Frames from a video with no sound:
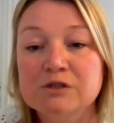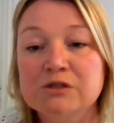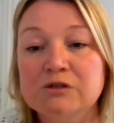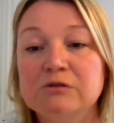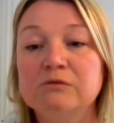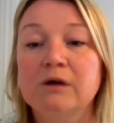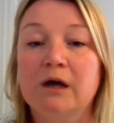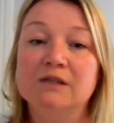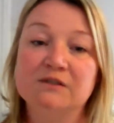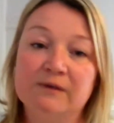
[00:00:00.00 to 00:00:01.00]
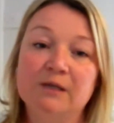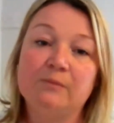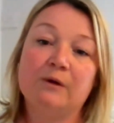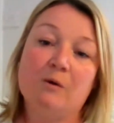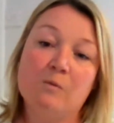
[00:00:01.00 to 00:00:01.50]
to
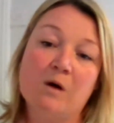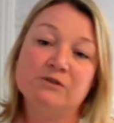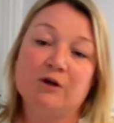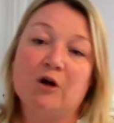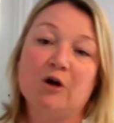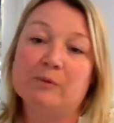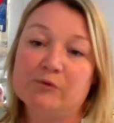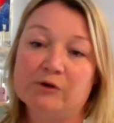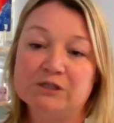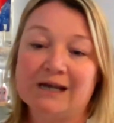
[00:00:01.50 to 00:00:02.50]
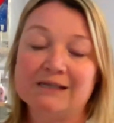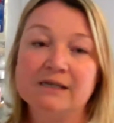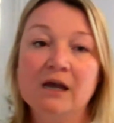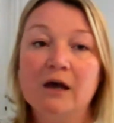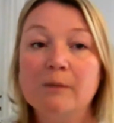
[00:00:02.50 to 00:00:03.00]
develop a Wilder Carbon project.